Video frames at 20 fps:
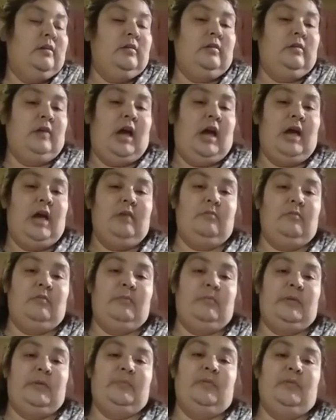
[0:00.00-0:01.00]
will be
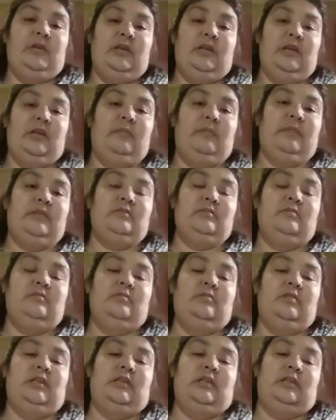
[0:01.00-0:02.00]
putting them into
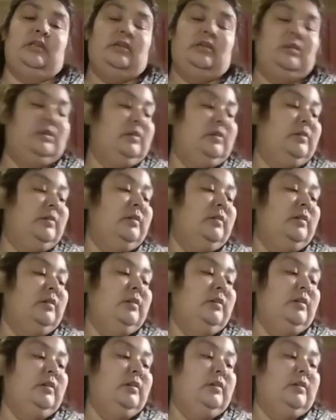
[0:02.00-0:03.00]
the
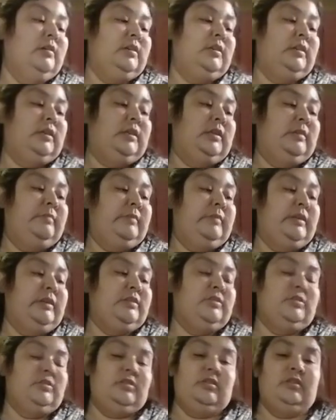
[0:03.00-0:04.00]

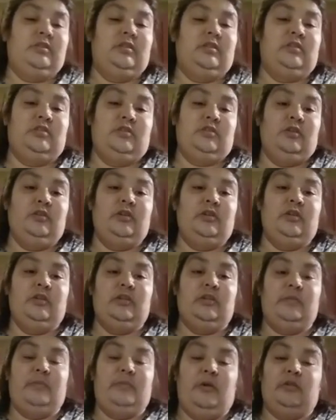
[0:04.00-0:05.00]
mixture, the sugar, the
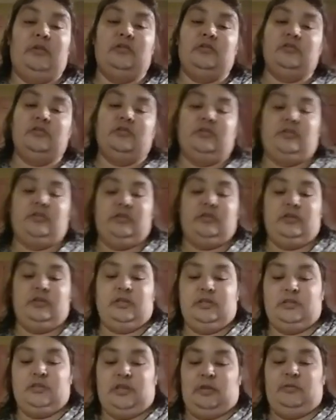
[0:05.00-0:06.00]
powdered sugar,
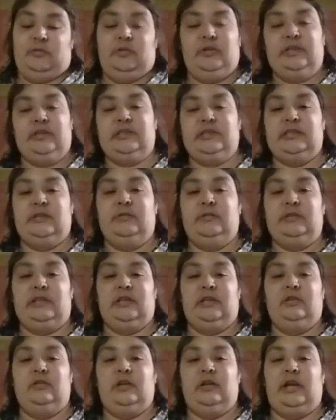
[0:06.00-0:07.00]
so you can see what they
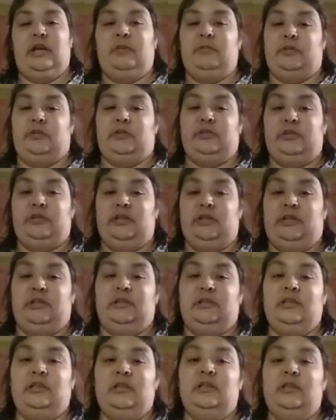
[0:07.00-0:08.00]
look like when they're done.
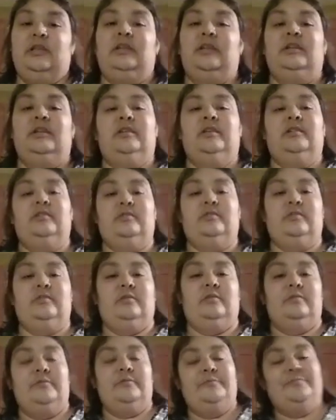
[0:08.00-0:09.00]

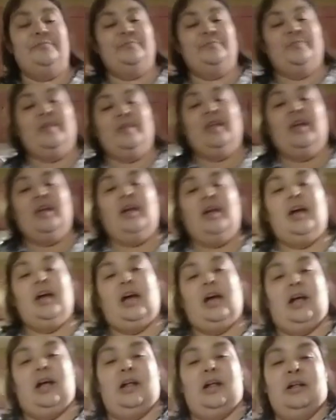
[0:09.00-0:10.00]
So
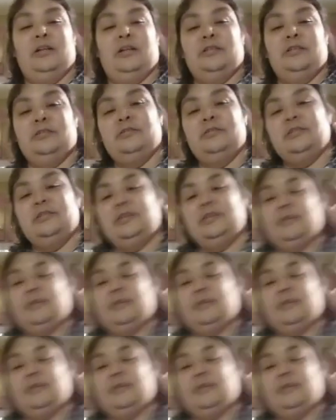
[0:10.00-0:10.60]
I'll get back